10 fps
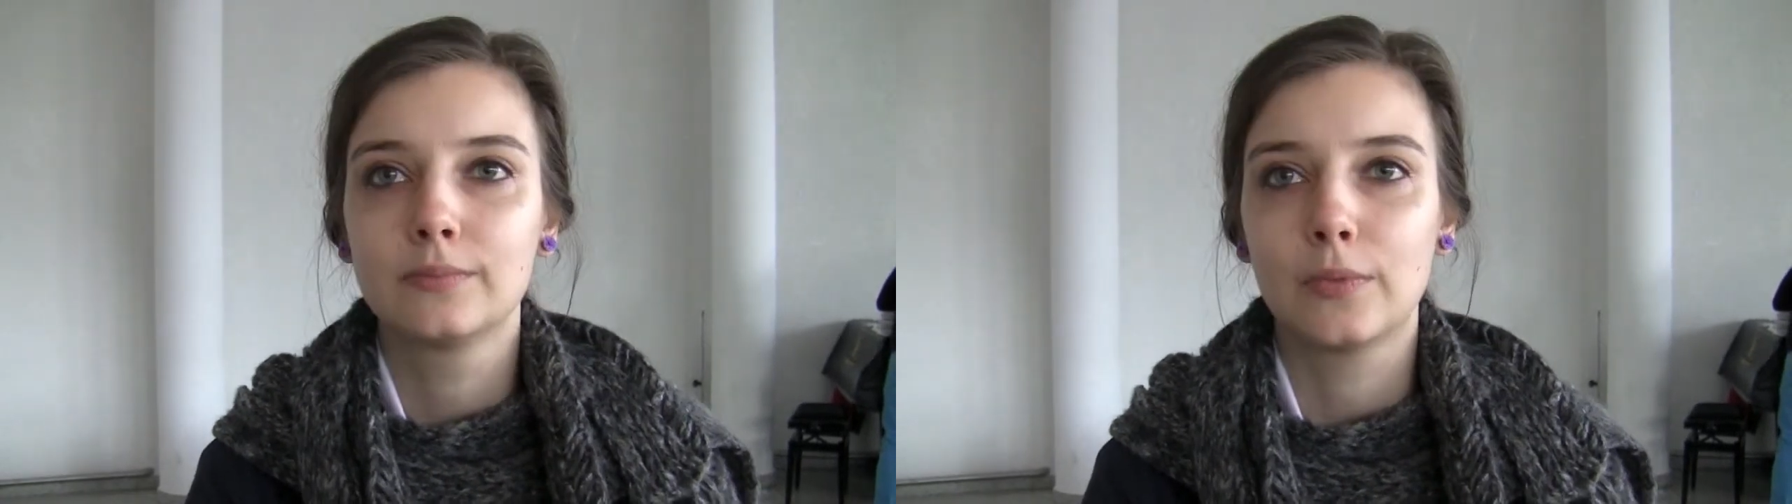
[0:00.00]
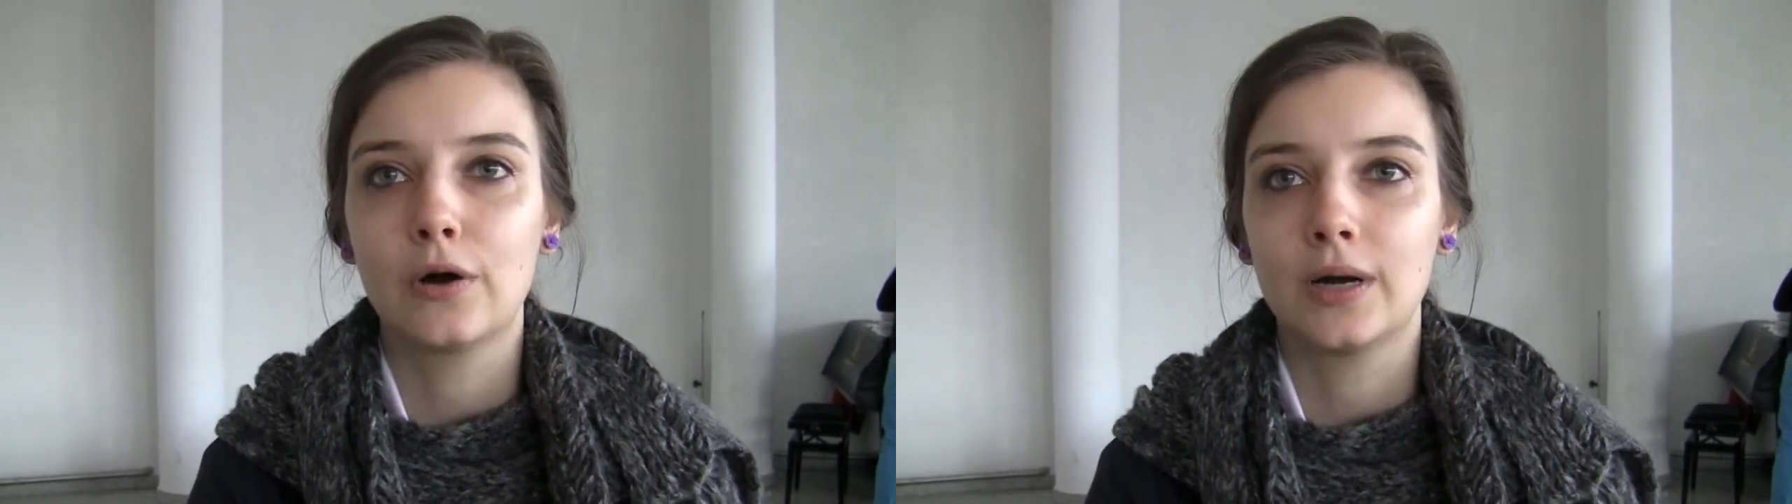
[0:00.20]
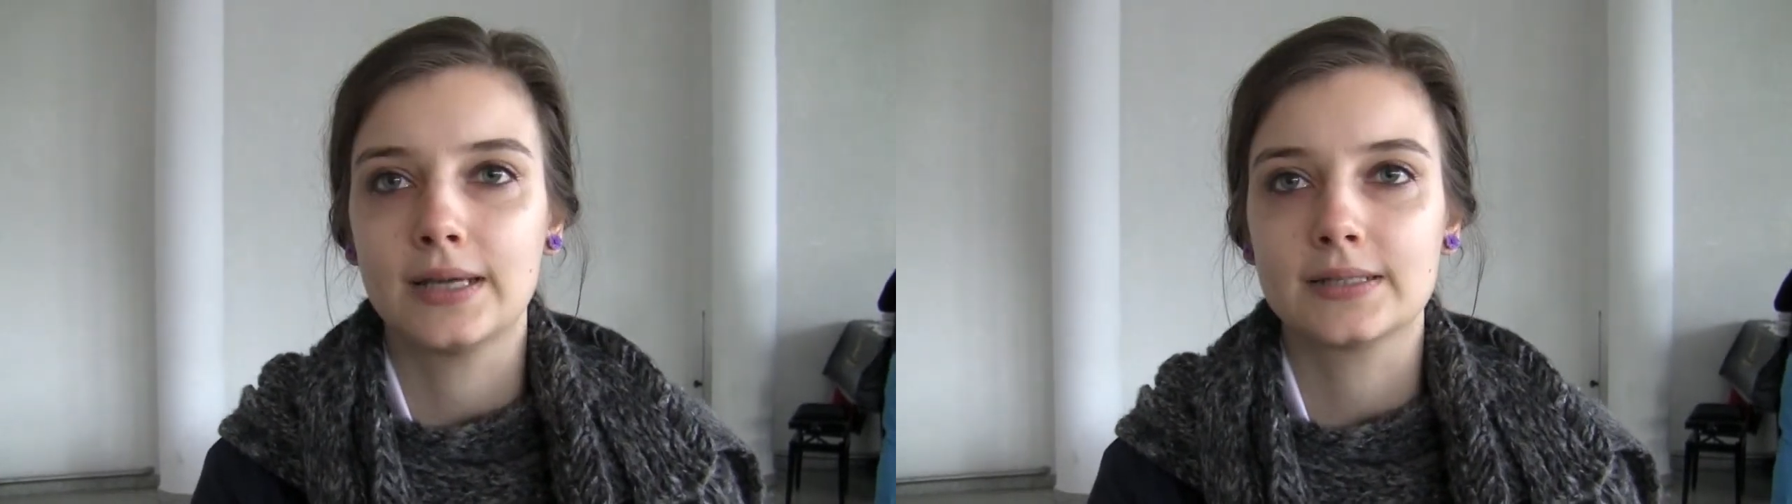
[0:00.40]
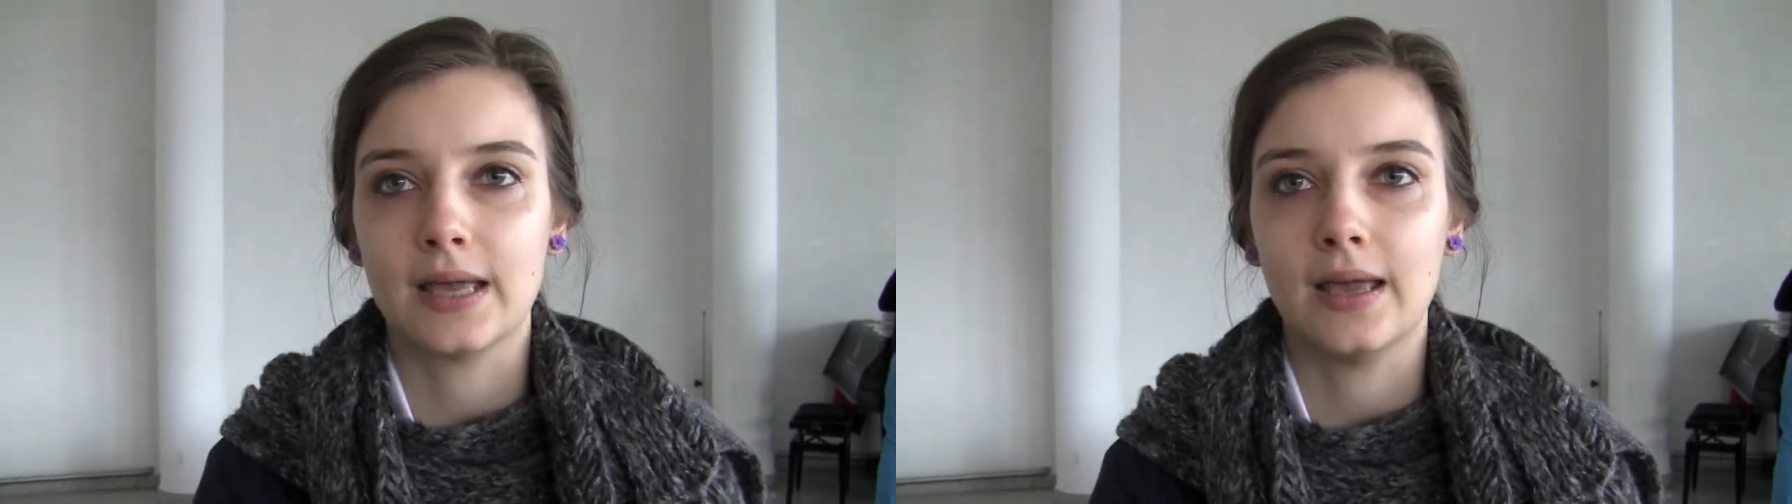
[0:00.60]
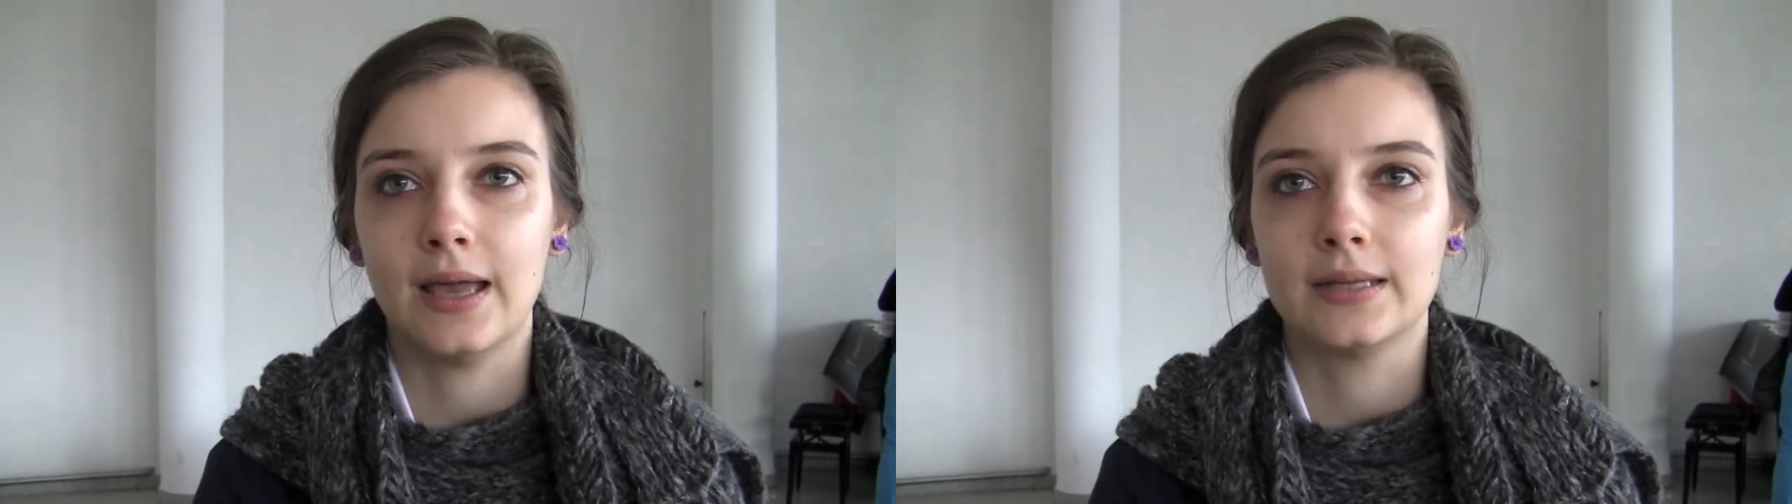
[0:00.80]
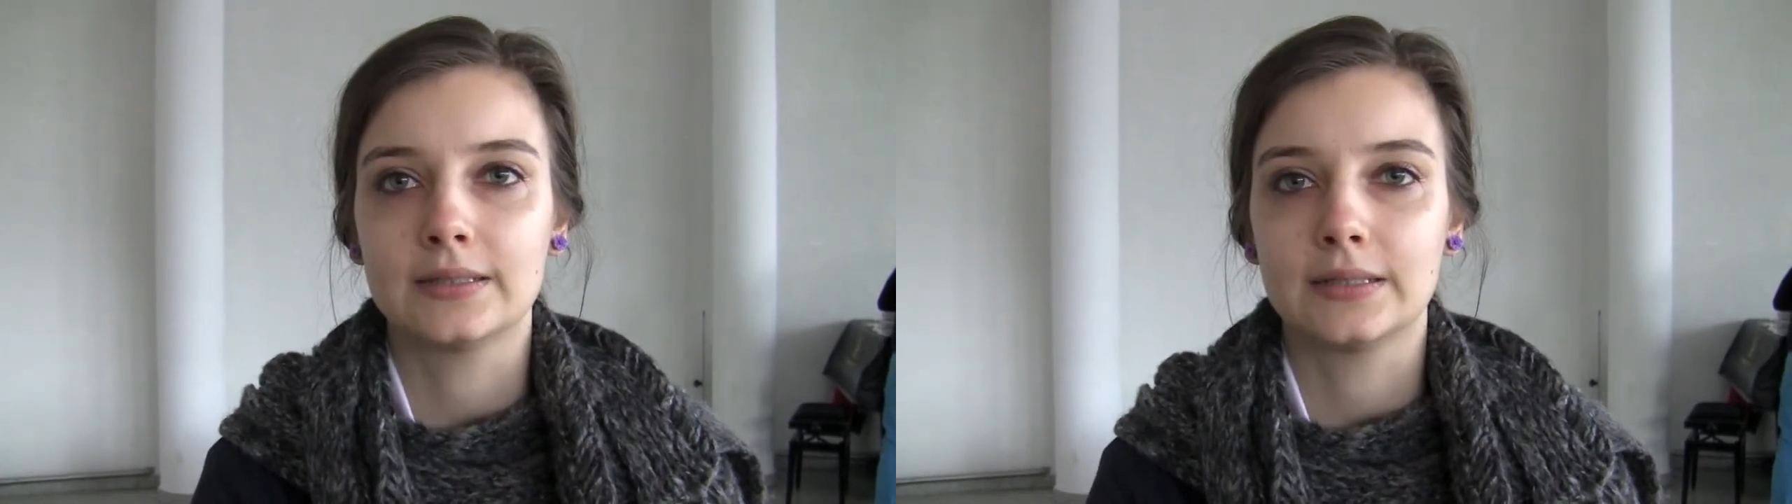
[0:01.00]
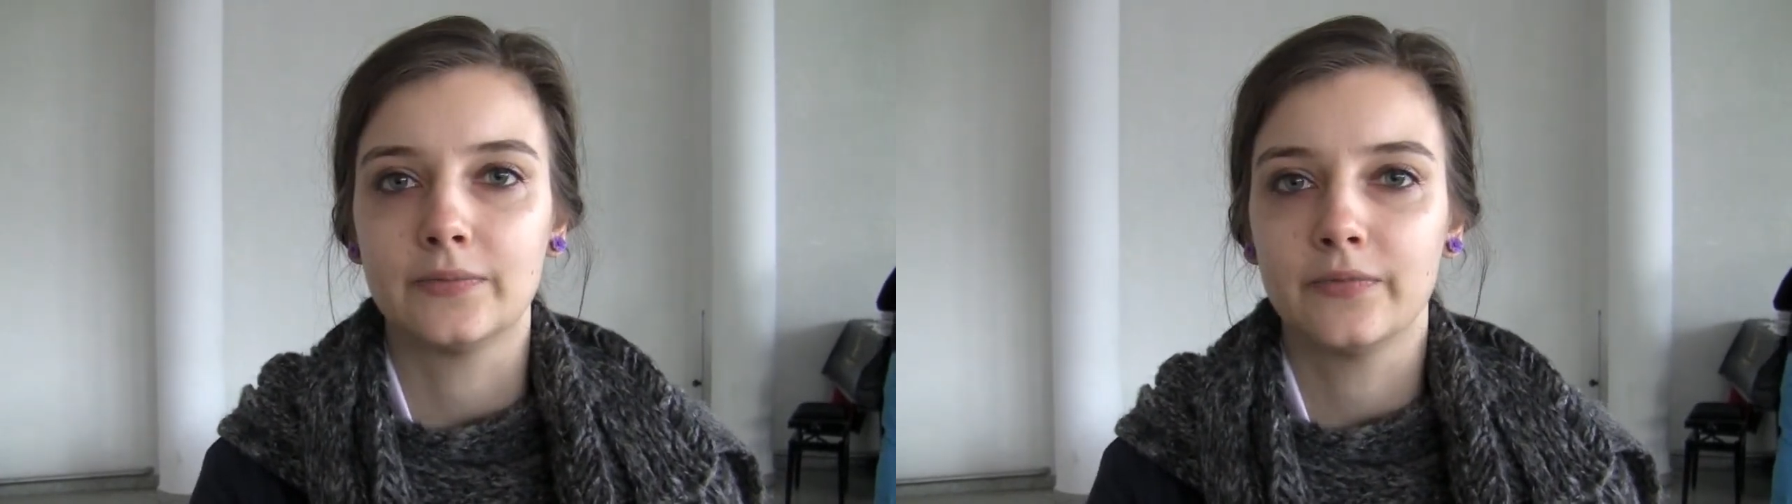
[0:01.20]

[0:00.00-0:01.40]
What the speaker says: more or less I had